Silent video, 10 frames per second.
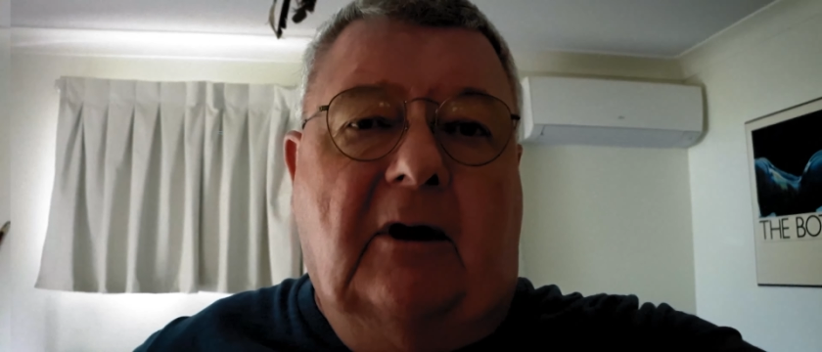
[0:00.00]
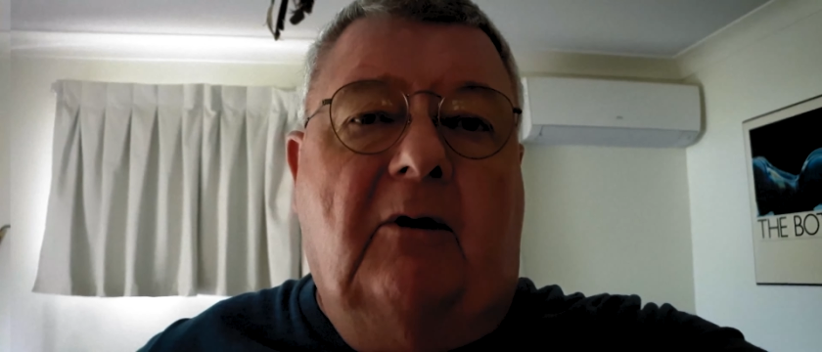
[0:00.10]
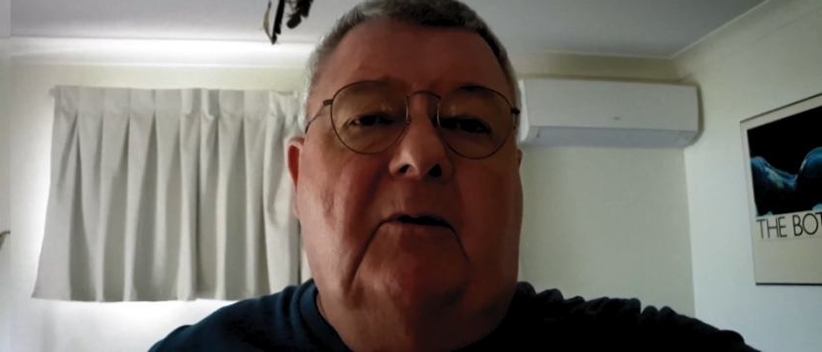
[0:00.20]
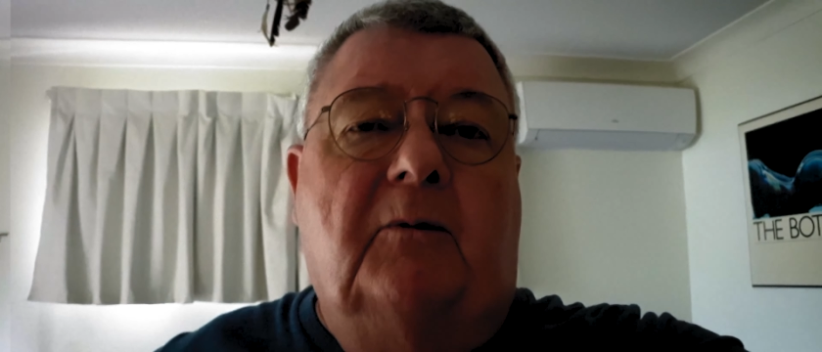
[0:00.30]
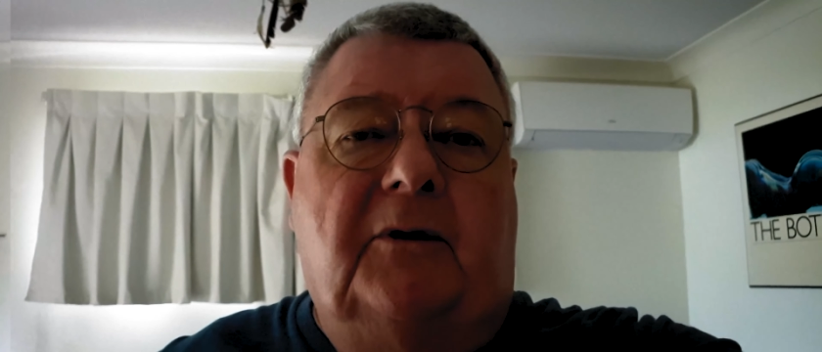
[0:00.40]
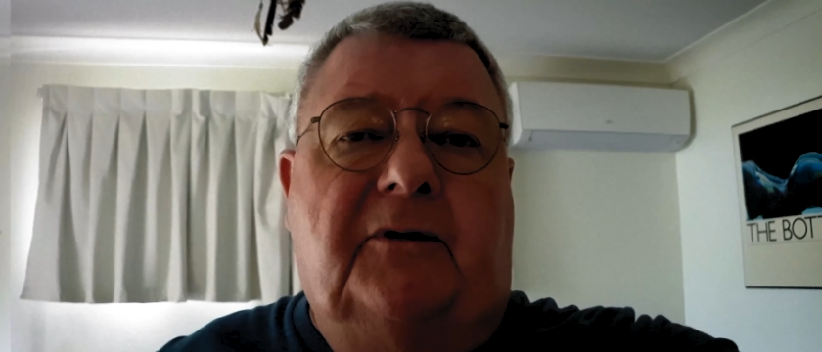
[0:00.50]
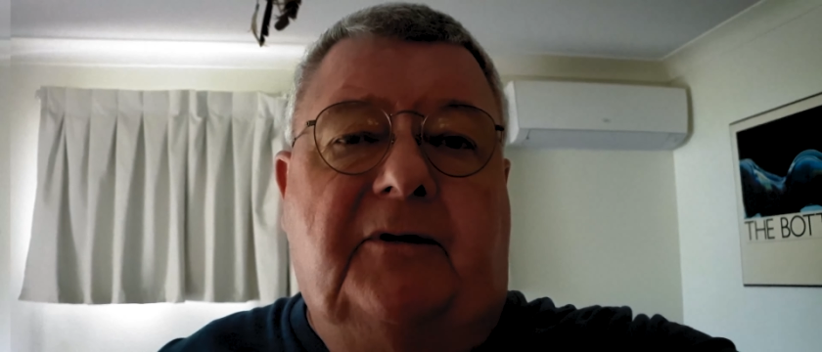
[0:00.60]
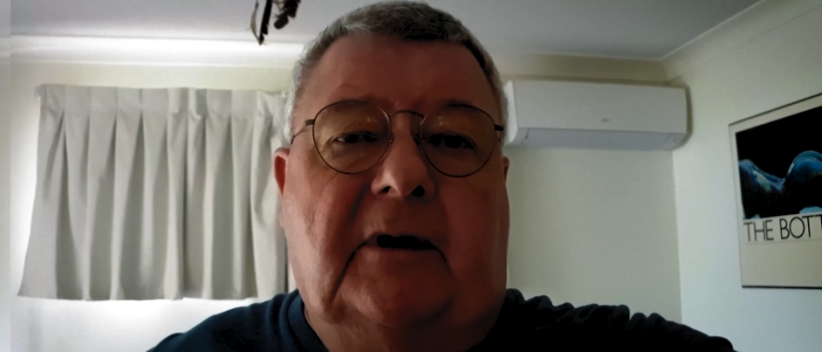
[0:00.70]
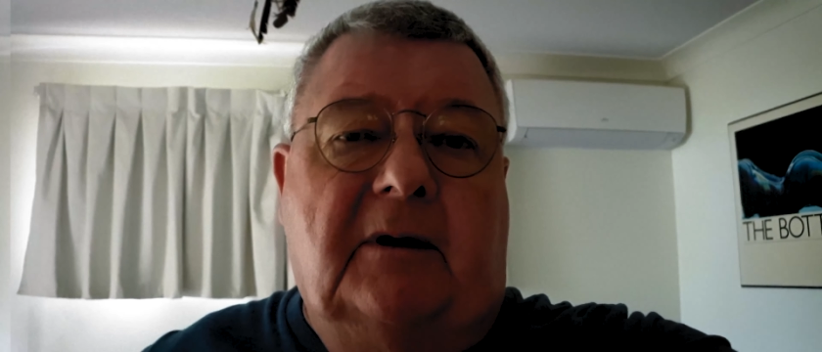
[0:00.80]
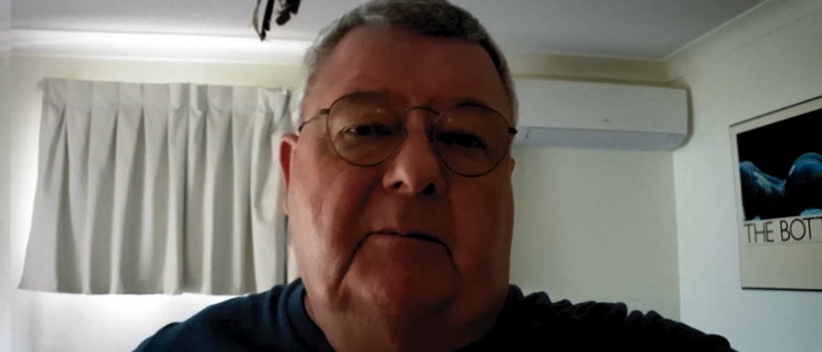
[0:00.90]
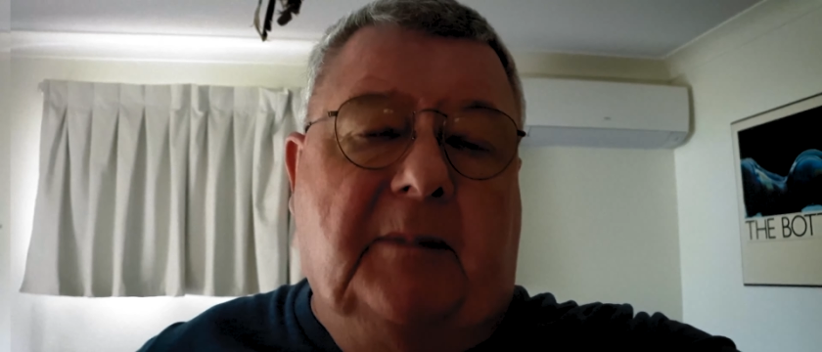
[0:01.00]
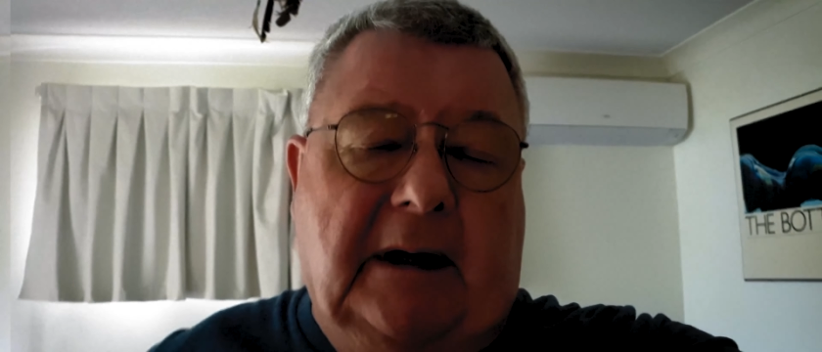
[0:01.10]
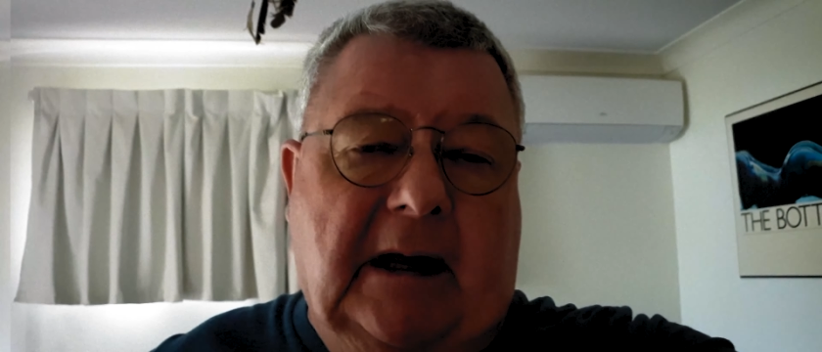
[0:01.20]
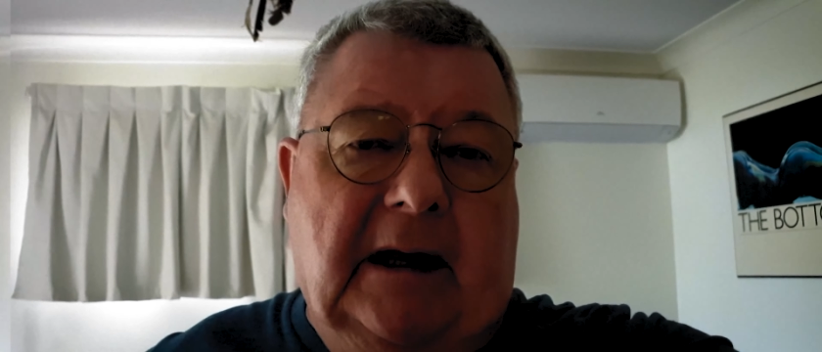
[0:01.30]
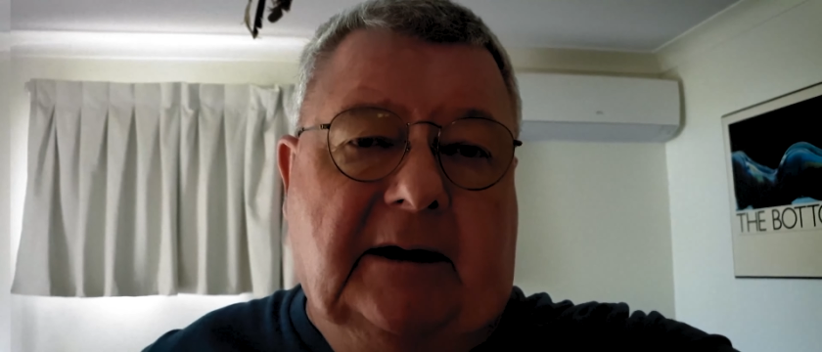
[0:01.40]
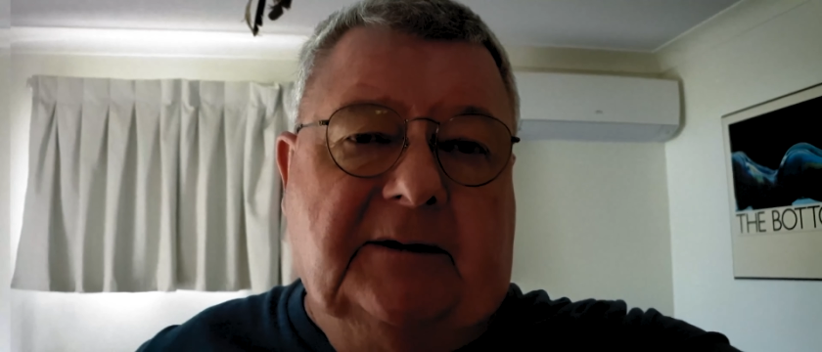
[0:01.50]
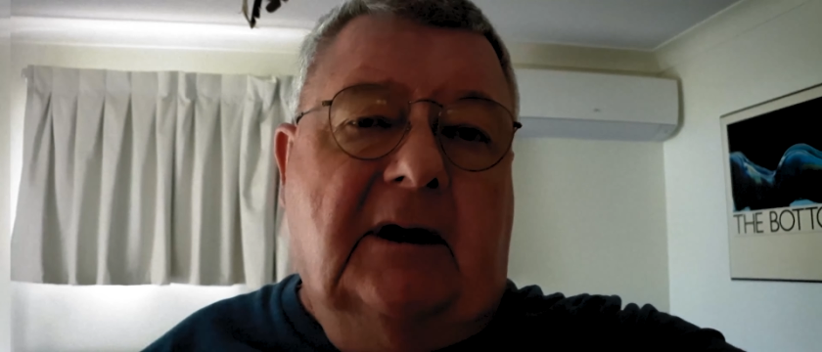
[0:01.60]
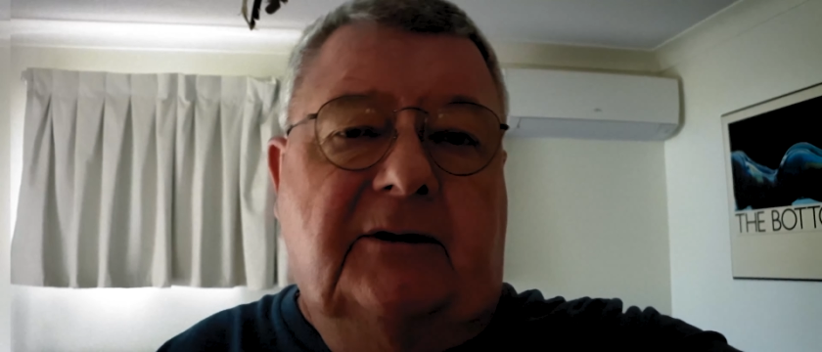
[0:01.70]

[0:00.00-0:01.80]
along with uh, bananas.